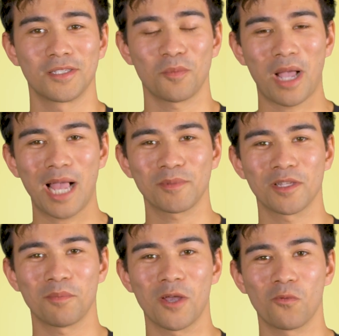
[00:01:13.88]
Some apps
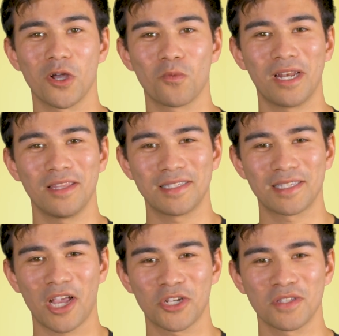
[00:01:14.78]
that might work well in these
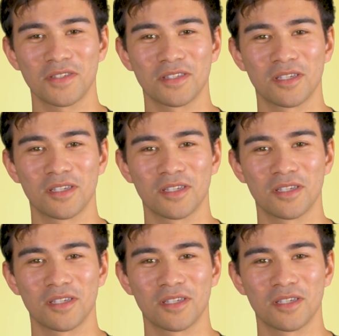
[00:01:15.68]
sections